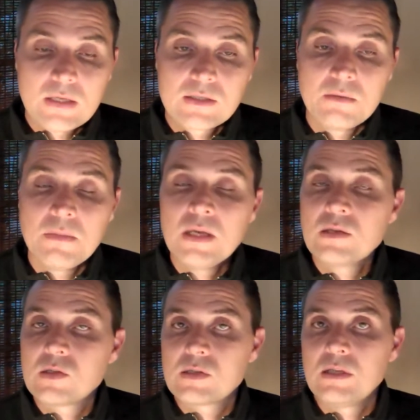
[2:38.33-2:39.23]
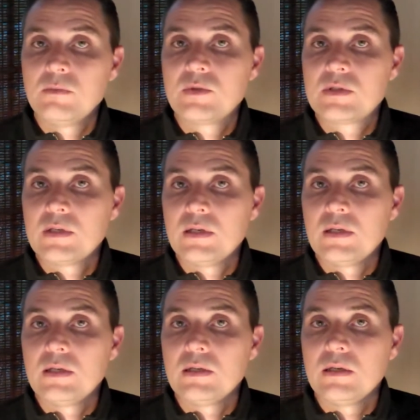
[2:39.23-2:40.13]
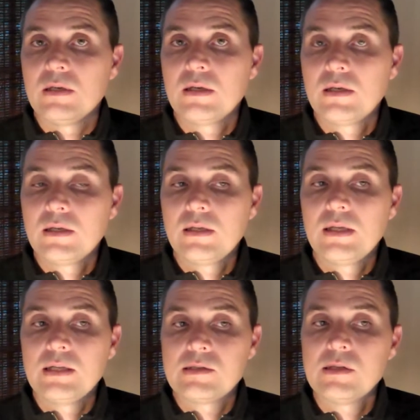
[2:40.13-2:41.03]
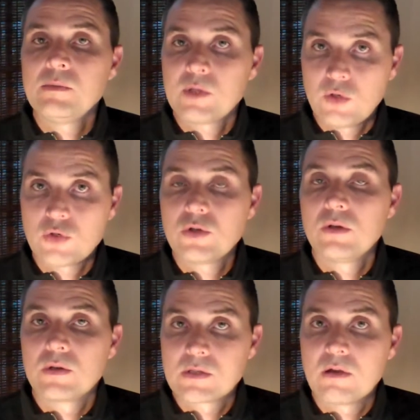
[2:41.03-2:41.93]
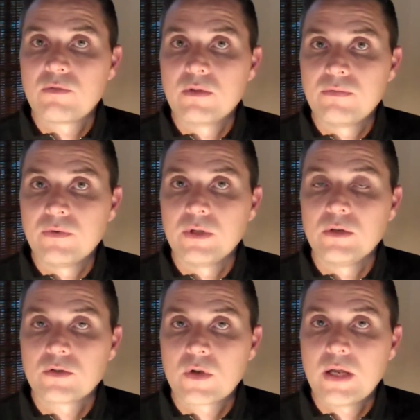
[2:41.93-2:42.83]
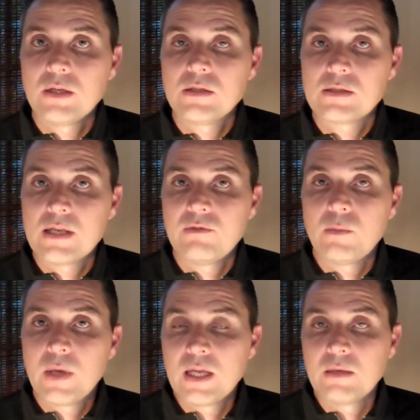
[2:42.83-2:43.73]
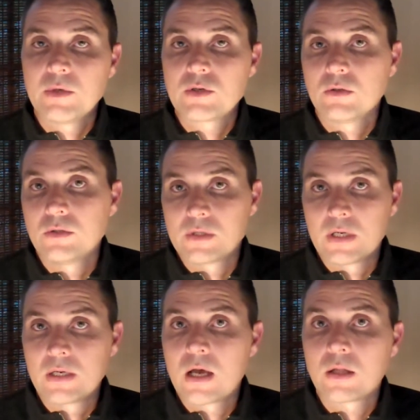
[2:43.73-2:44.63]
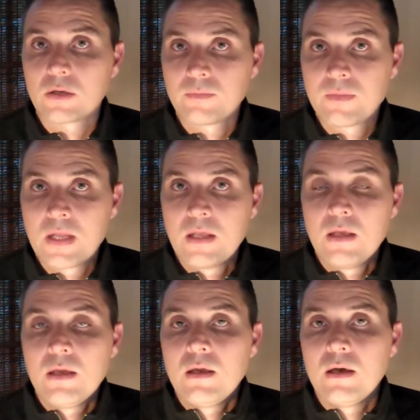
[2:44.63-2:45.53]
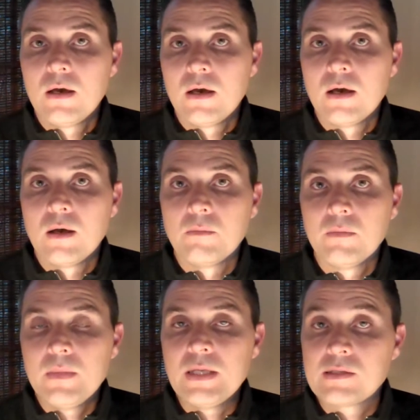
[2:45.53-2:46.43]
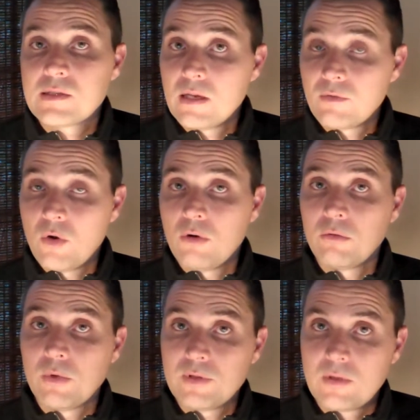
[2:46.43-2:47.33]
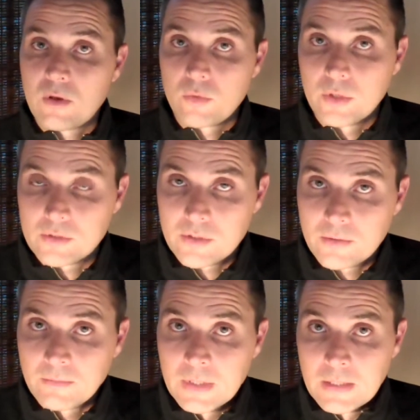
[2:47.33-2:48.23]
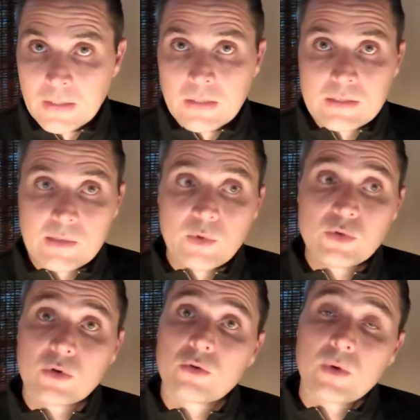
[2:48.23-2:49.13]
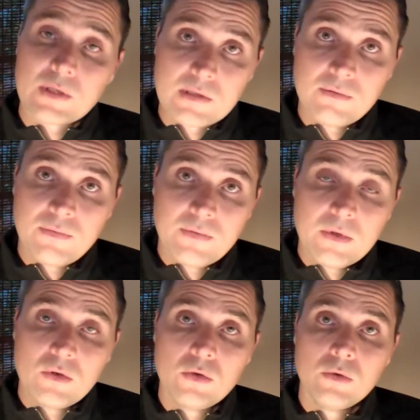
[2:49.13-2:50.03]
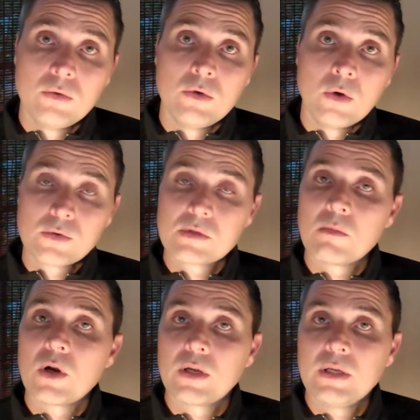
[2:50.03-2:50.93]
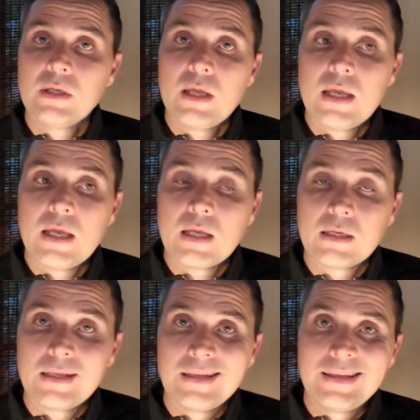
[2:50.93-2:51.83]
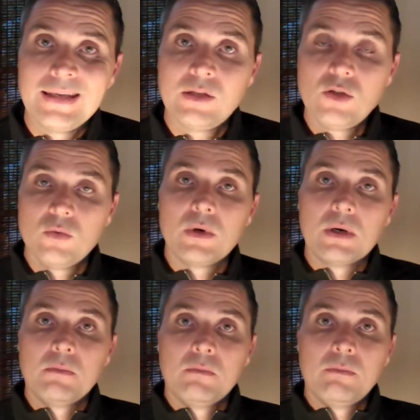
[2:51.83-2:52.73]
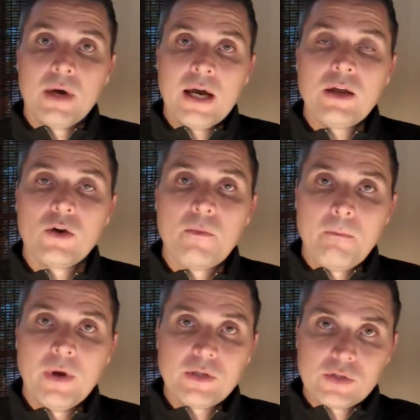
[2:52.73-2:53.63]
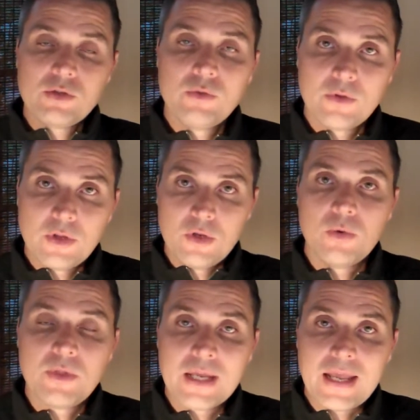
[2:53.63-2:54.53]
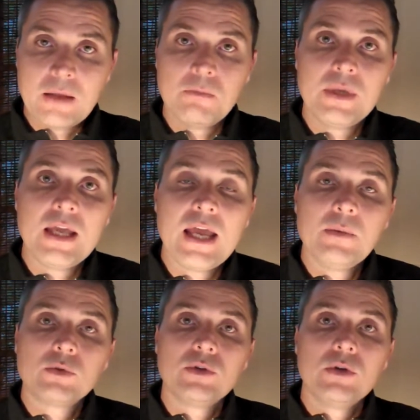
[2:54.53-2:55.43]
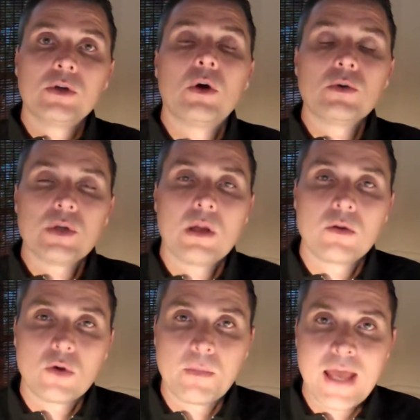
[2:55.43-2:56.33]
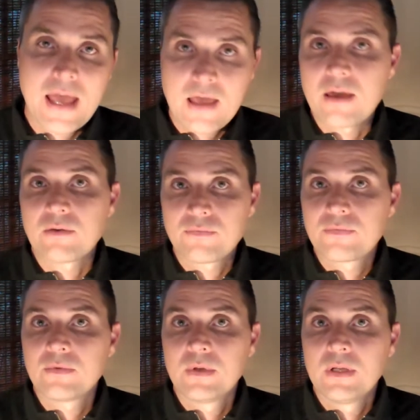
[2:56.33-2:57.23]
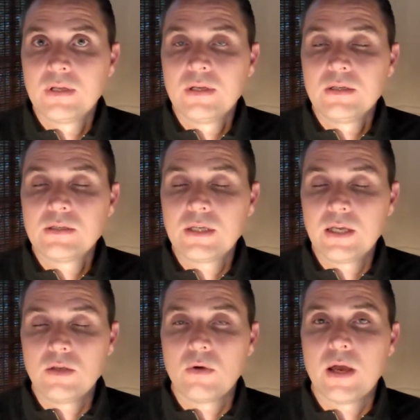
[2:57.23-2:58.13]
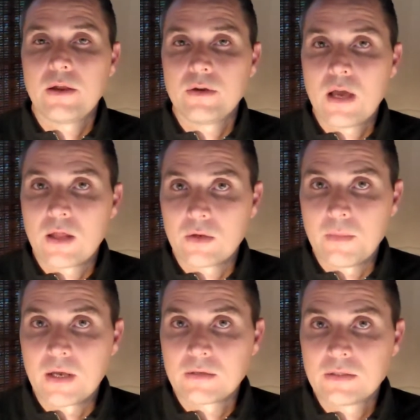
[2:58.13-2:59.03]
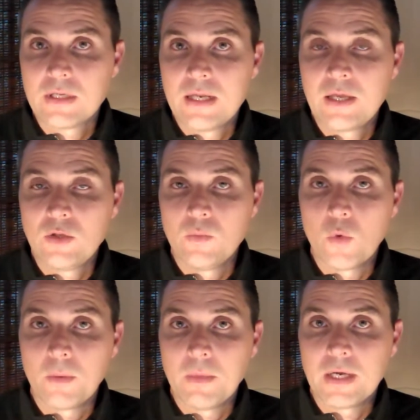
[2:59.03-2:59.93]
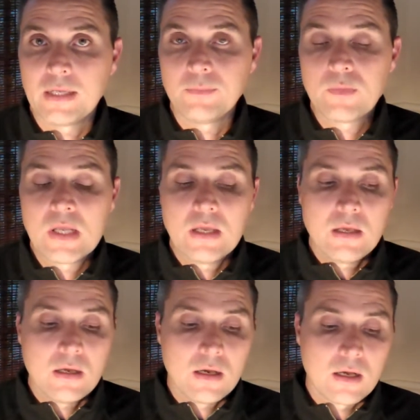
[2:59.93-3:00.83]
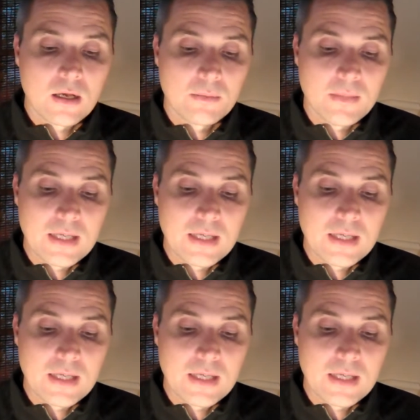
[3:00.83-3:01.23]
to me, it just seems it, it, seems like you're shooting yourself in the foot. You're trying to save a penny, but you're losing a dollar. Um, instead of going with a realtor, someone who's aggressive who knows the market and can get you a buyer much sooner than you would think and be able to negotiate on your behalf to get you a higher dollar amount, to net you more money. Um,